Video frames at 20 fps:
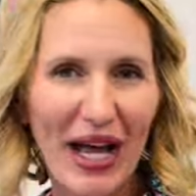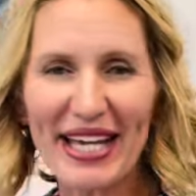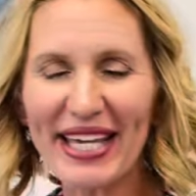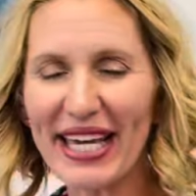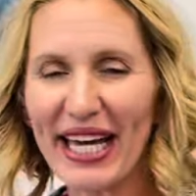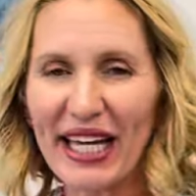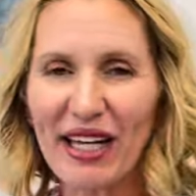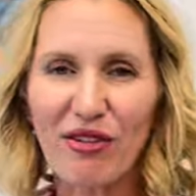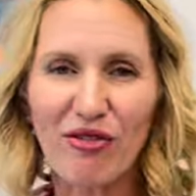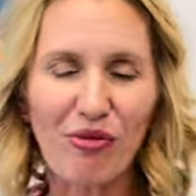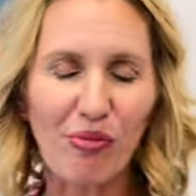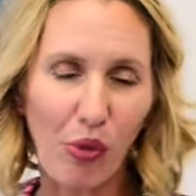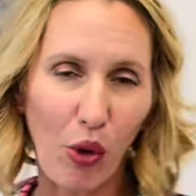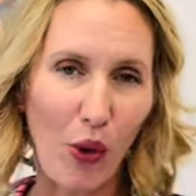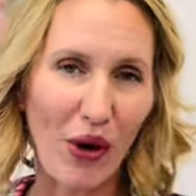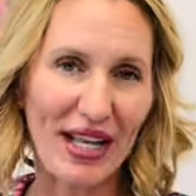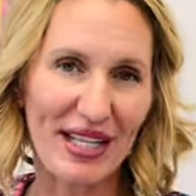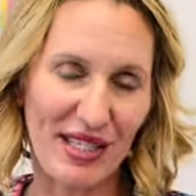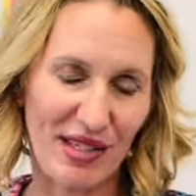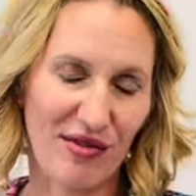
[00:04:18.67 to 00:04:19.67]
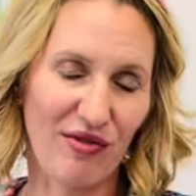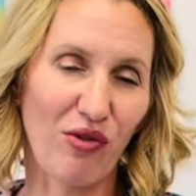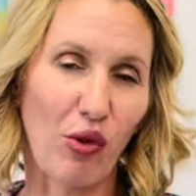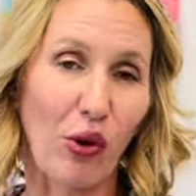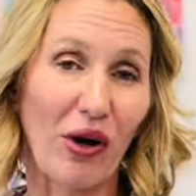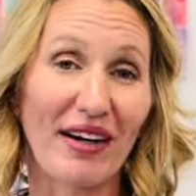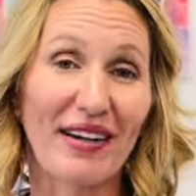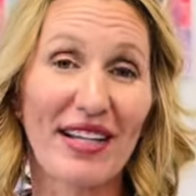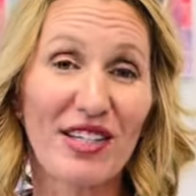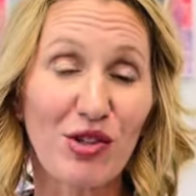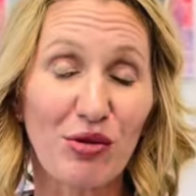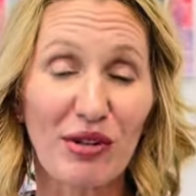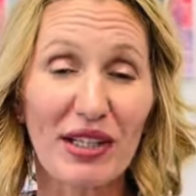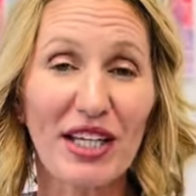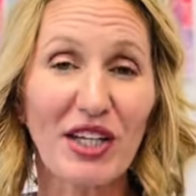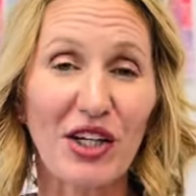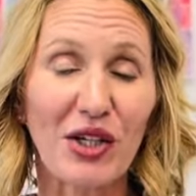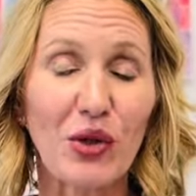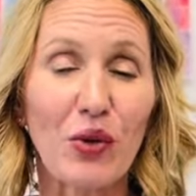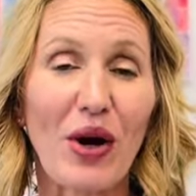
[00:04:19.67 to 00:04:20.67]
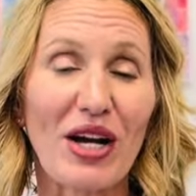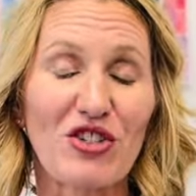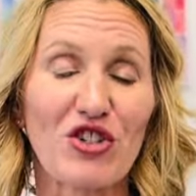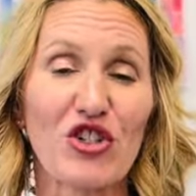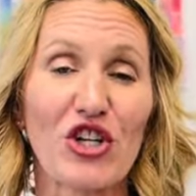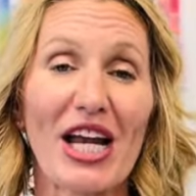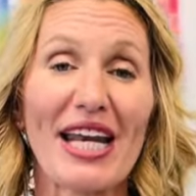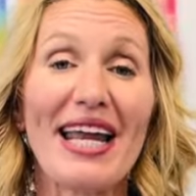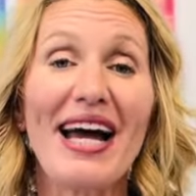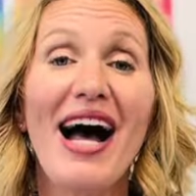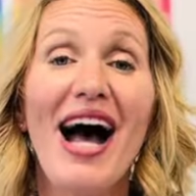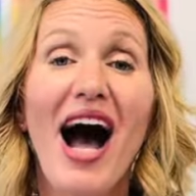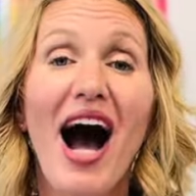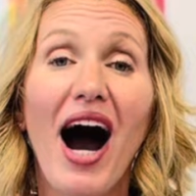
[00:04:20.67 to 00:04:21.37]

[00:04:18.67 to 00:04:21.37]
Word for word: I give points for? And it's a really good question.